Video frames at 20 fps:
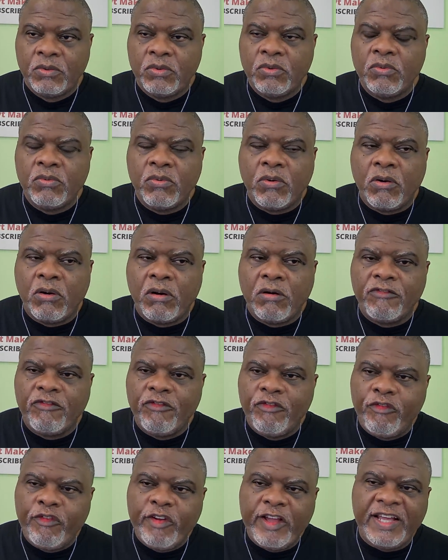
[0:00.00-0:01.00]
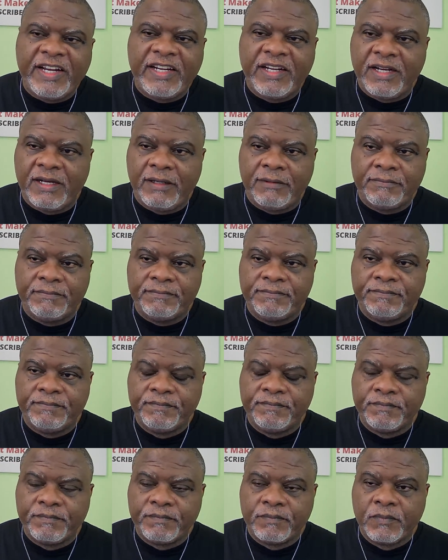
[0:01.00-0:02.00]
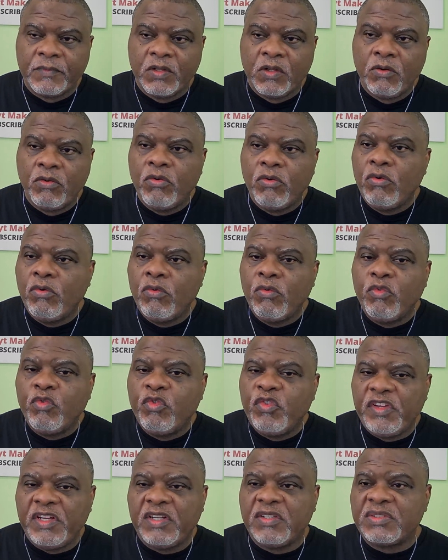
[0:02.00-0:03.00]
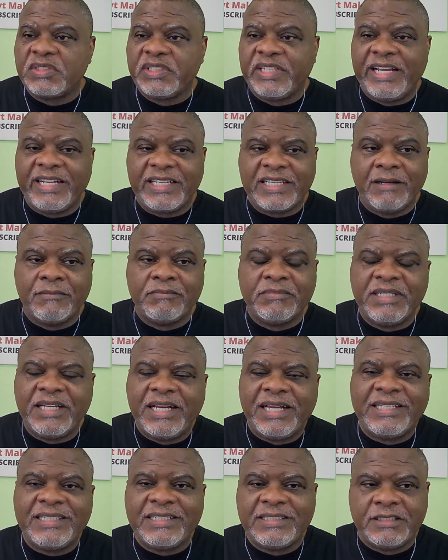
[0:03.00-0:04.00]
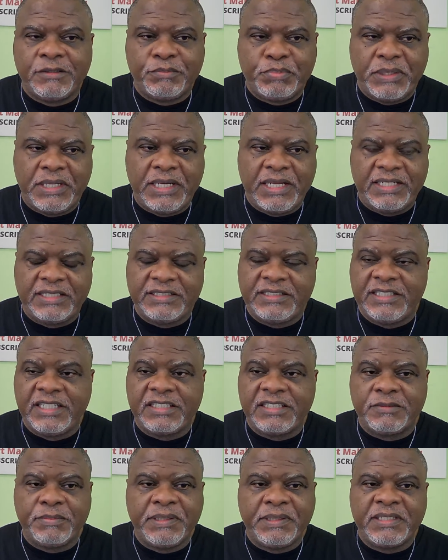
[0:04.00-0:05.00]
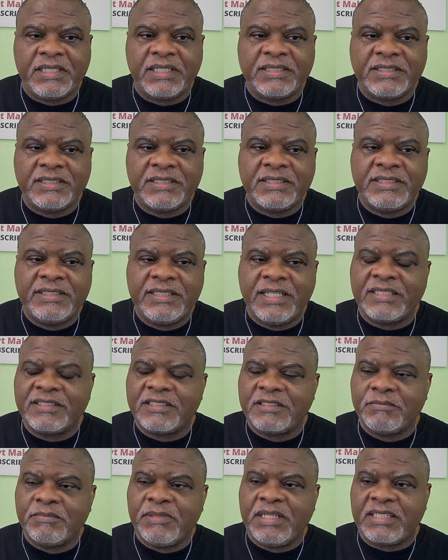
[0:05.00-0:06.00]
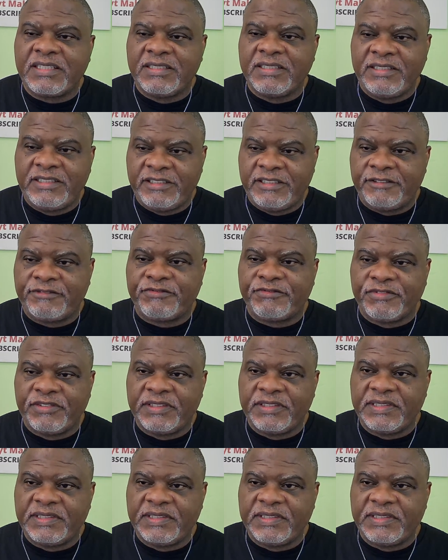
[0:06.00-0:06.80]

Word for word: who are fed up who feels like I'm not in the politics because it doesn't make a difference.